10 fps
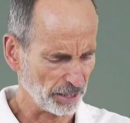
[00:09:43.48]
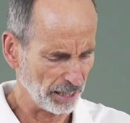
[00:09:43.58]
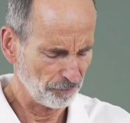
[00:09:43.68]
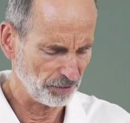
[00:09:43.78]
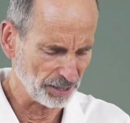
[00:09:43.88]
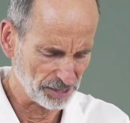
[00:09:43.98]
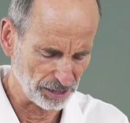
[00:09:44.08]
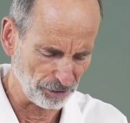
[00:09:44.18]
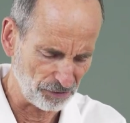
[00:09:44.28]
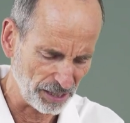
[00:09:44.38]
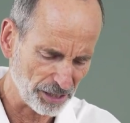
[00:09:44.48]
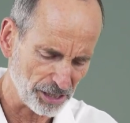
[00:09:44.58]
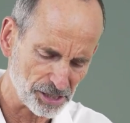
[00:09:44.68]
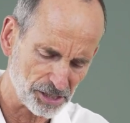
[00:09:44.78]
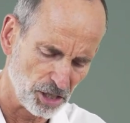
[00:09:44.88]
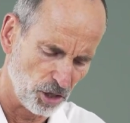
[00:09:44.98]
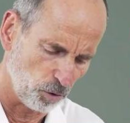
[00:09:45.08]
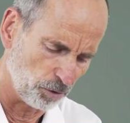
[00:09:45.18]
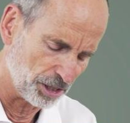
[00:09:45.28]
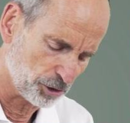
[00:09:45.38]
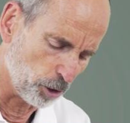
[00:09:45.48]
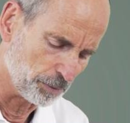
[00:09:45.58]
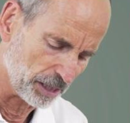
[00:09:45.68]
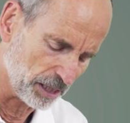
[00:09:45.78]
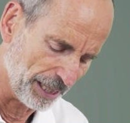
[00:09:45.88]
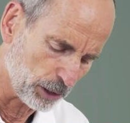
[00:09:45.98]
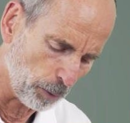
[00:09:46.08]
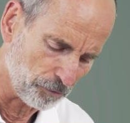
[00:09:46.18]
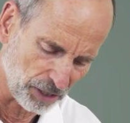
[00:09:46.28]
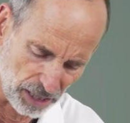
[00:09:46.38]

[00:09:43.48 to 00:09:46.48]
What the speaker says: Normally, you have the head of the bone going into